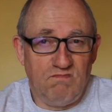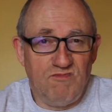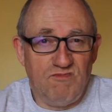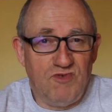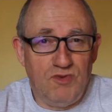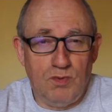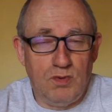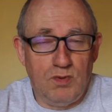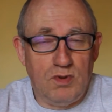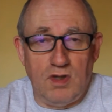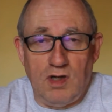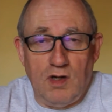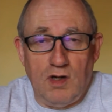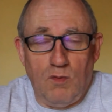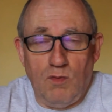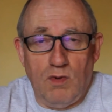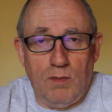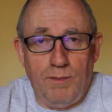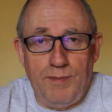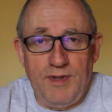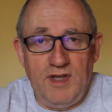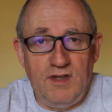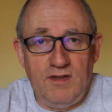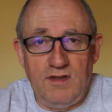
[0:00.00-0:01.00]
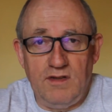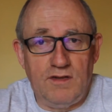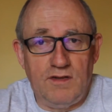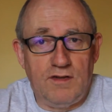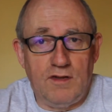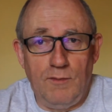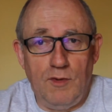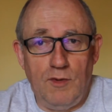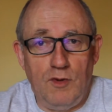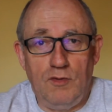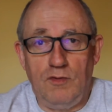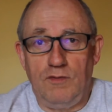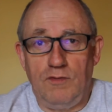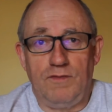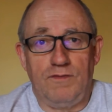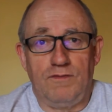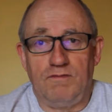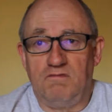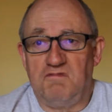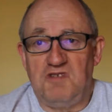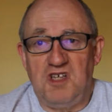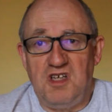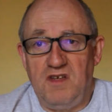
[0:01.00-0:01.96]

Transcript: You wouldn't know what pieces to move.